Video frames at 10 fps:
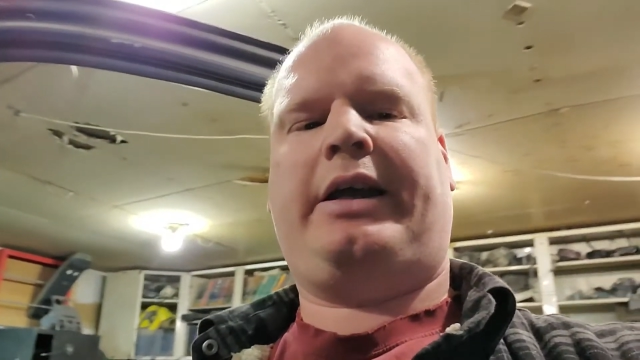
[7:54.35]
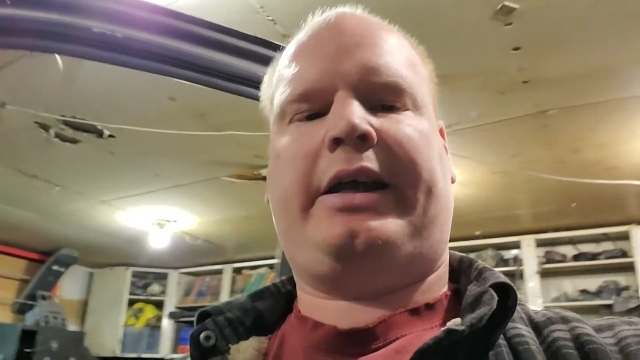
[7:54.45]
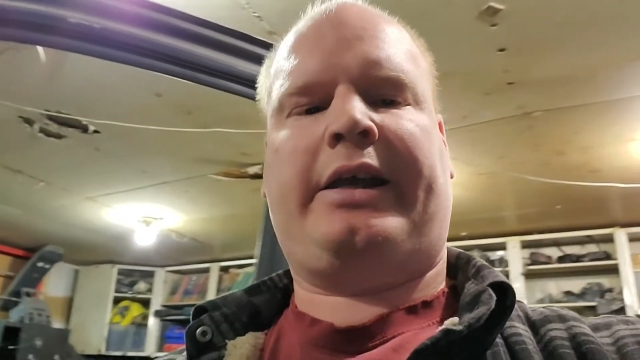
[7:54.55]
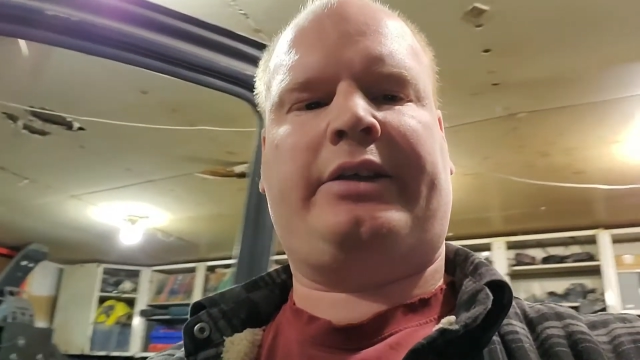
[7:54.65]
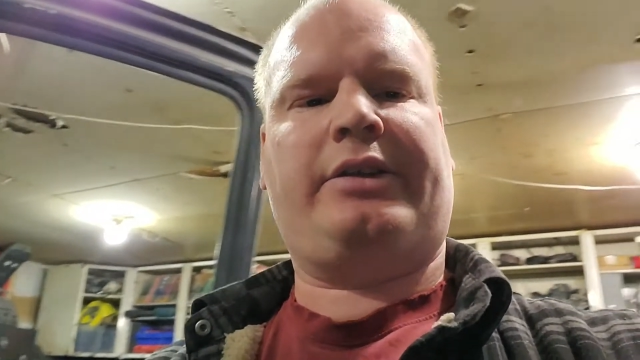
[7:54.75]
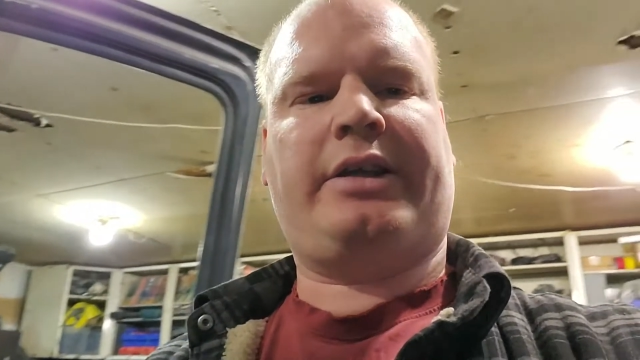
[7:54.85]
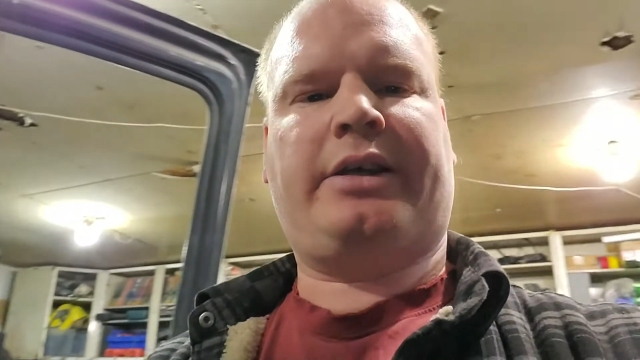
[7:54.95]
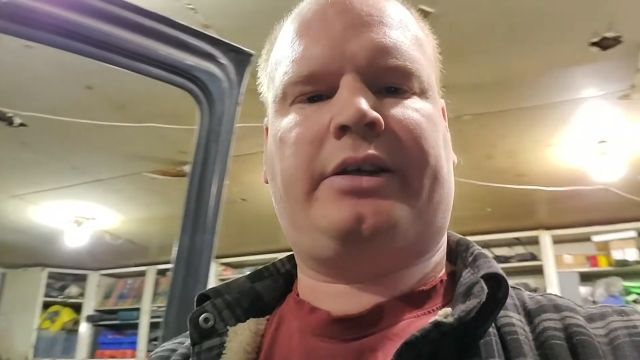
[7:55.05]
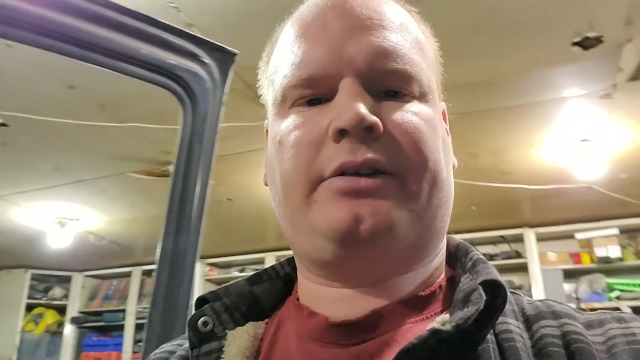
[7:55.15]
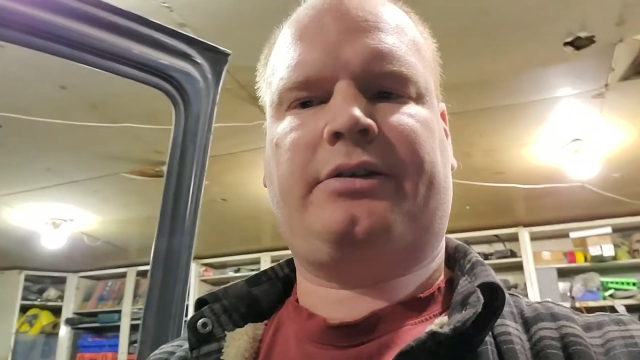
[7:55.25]
and
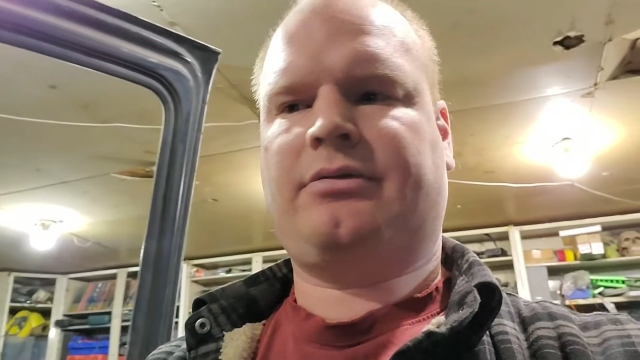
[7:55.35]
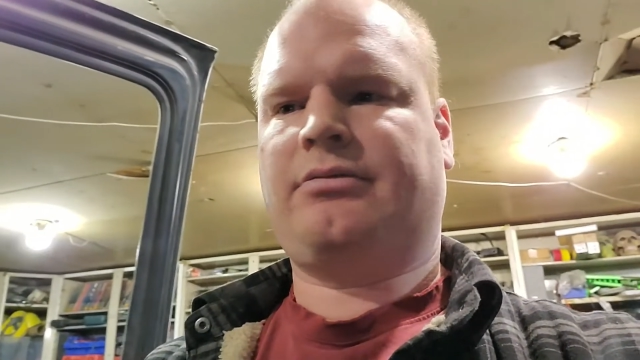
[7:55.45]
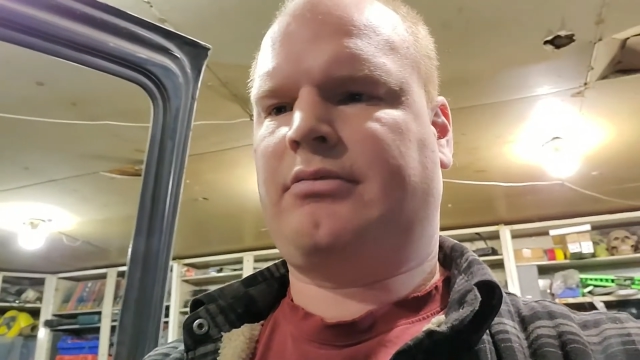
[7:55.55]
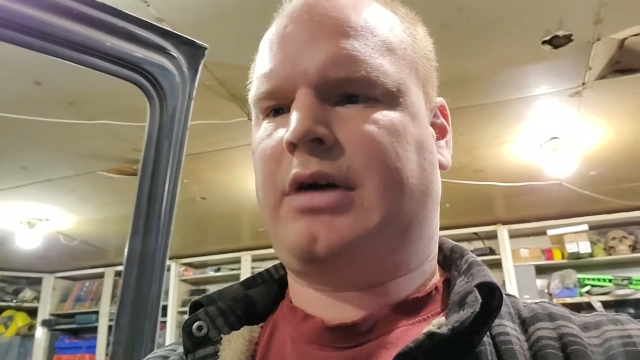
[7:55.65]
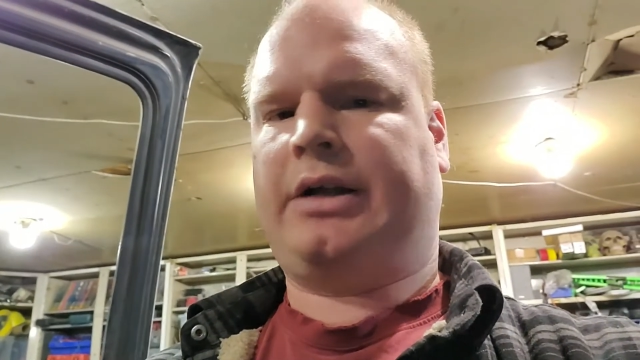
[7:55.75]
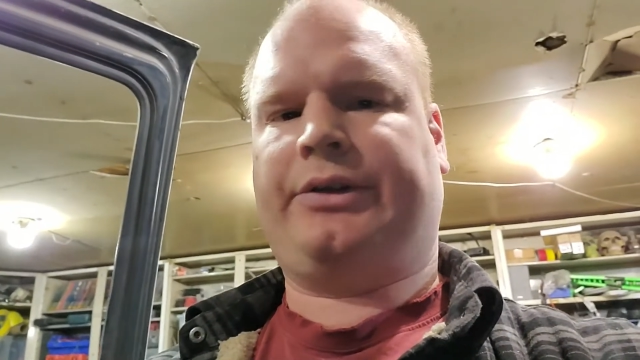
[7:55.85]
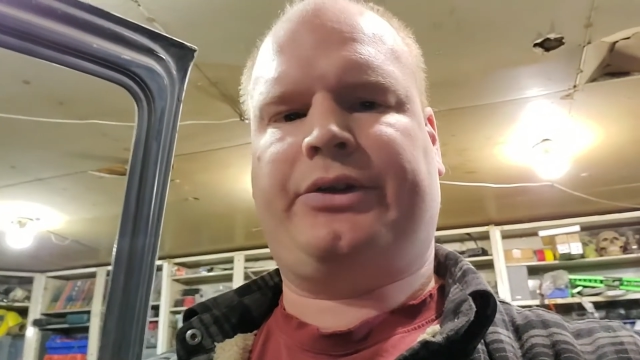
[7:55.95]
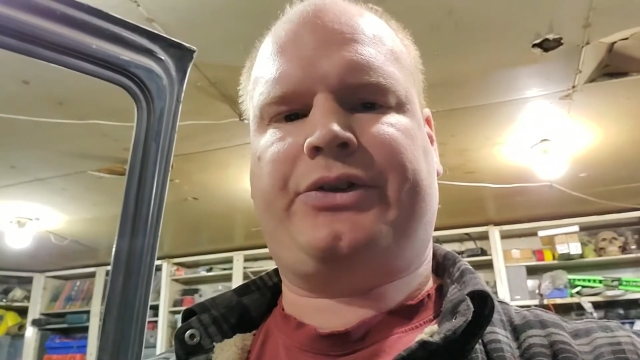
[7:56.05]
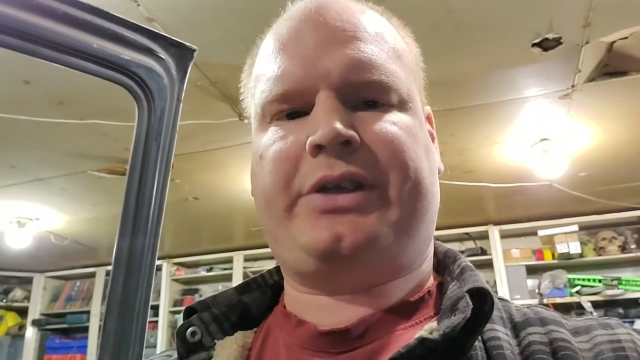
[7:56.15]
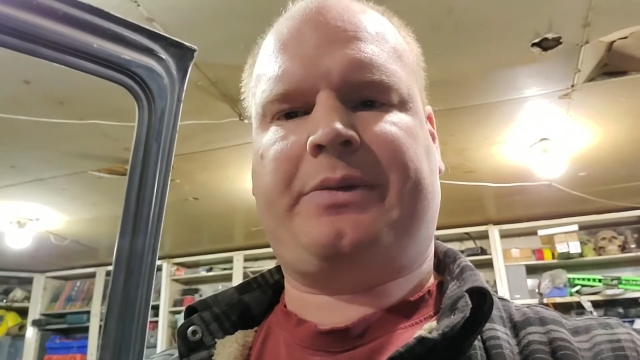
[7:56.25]
I'll
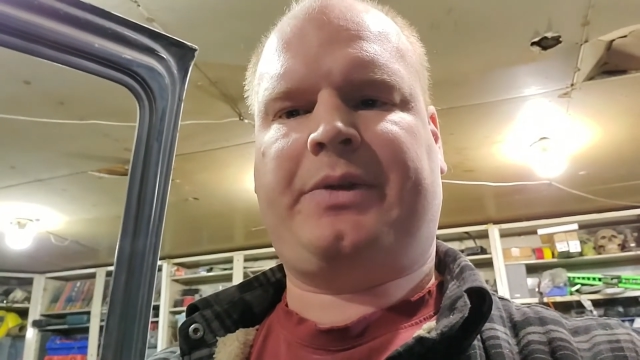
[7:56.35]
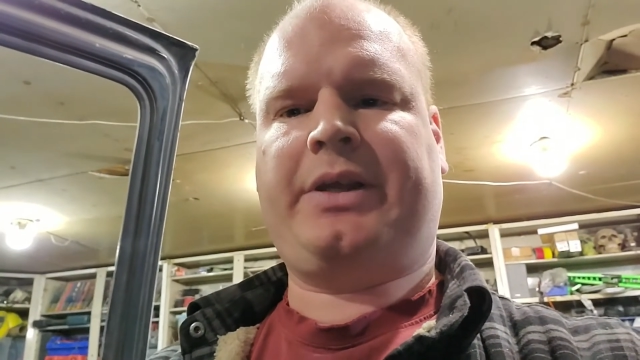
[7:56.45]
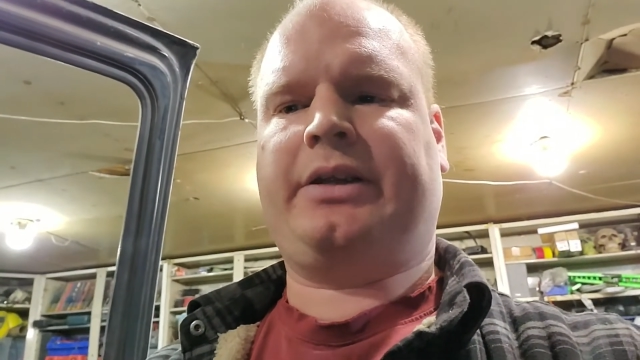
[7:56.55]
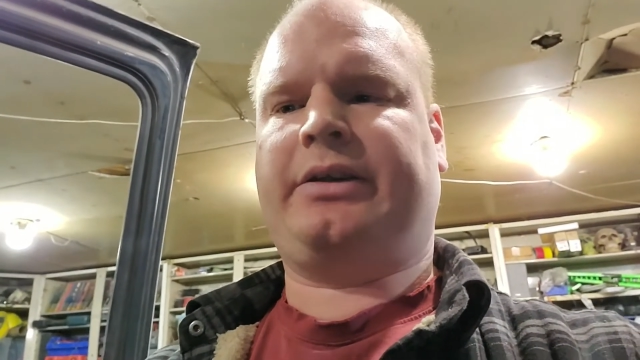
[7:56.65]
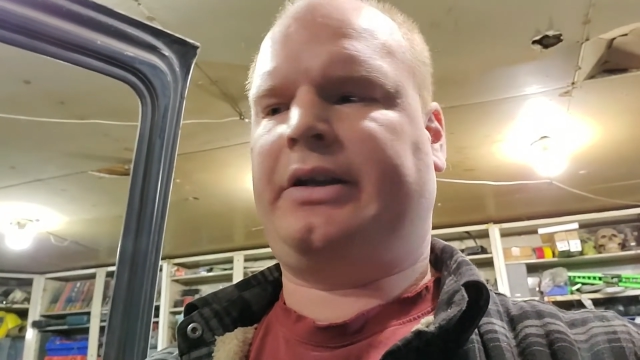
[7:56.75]
do the same thing.